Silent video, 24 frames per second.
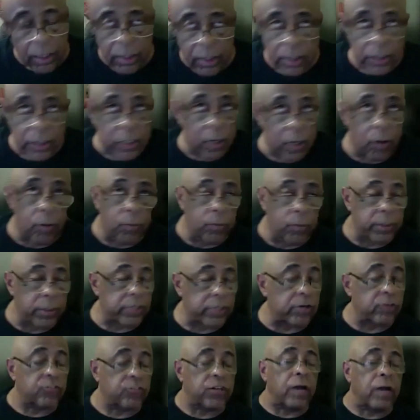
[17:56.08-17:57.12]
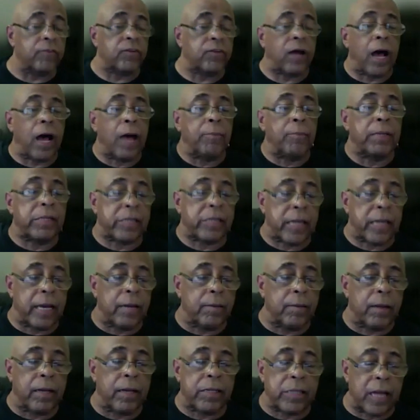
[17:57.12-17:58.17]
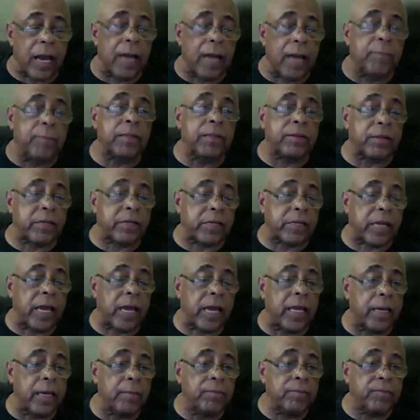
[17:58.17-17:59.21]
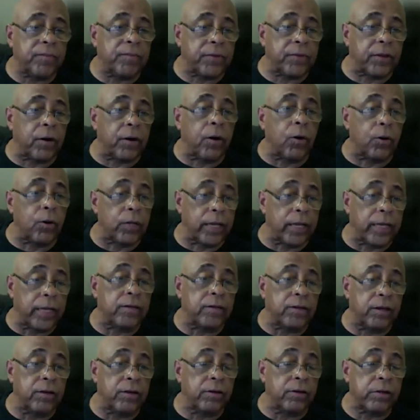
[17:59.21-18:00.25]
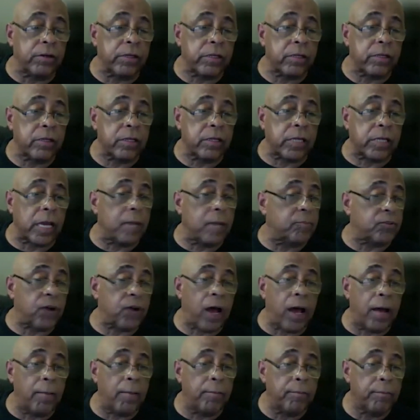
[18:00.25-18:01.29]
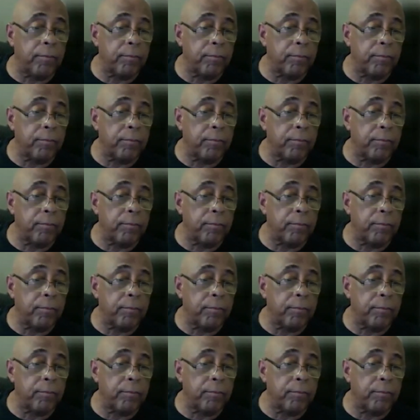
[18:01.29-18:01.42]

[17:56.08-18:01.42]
So was your job assignment the same for the whole 8 years? Same job?